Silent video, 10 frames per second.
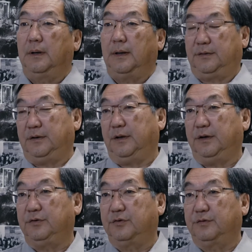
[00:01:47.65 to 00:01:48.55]
at the
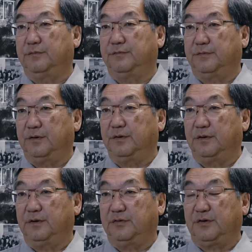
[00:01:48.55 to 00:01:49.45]
age of
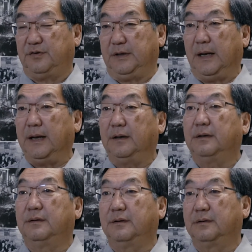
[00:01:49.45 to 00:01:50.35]

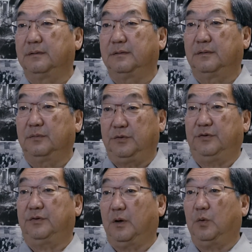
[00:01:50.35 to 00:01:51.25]
68, which
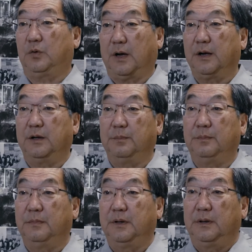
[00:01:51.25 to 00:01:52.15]
is how old I am,
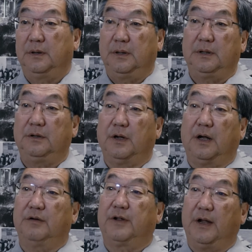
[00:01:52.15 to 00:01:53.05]
he
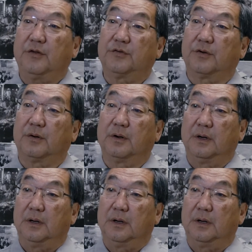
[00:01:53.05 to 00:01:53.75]
died of cancer.